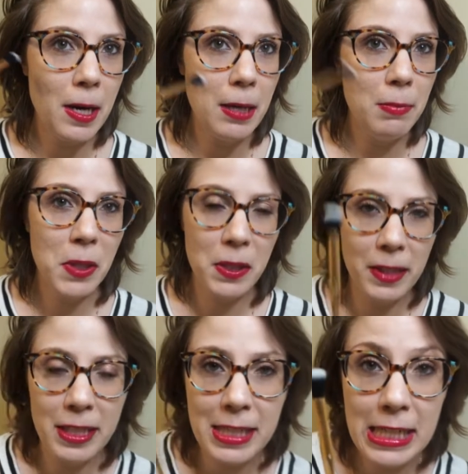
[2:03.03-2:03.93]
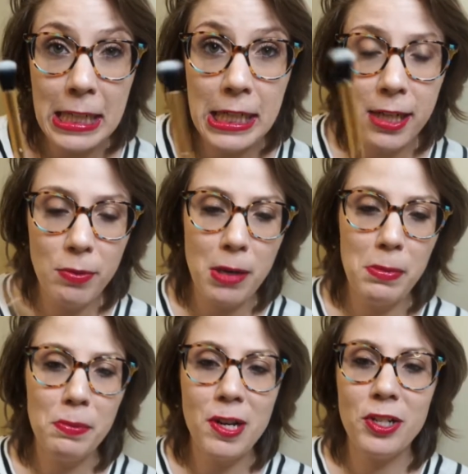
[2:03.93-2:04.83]
primer, like a teeny tiny
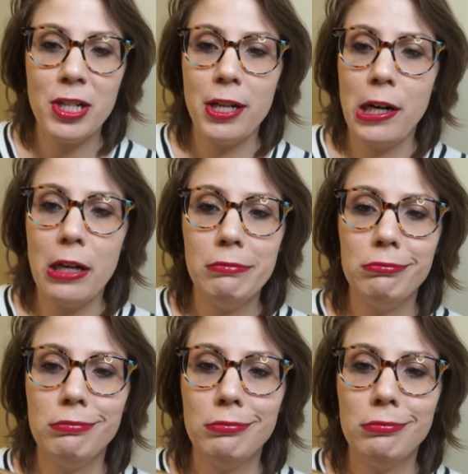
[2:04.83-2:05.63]
primer brush. I don't know.